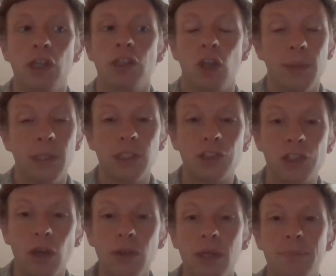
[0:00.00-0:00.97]
So much
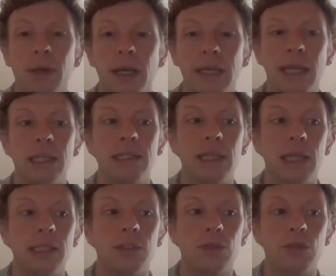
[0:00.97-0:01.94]
so that by
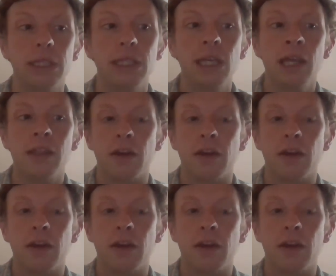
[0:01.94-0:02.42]
1883,